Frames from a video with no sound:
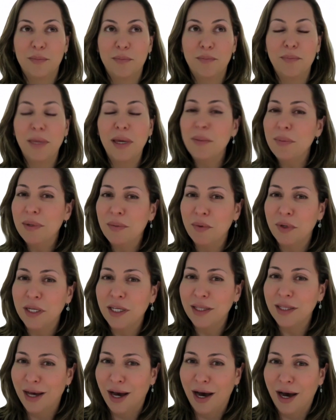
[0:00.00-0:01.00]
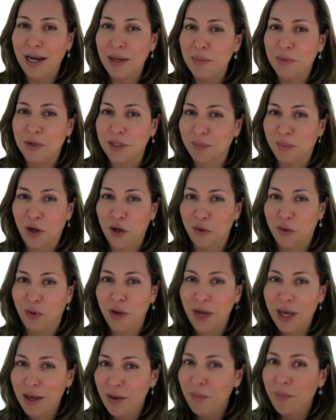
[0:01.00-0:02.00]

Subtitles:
maybe we need a hybrid model.